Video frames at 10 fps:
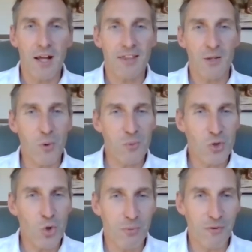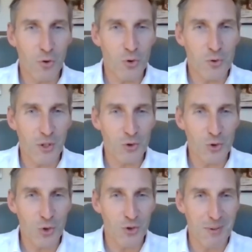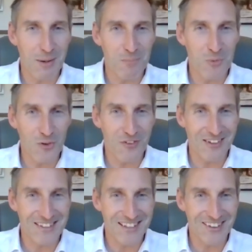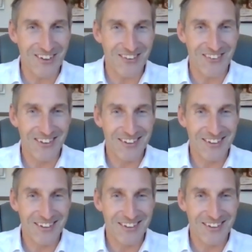I think when we talked before as well, you talked about moving, didn't you?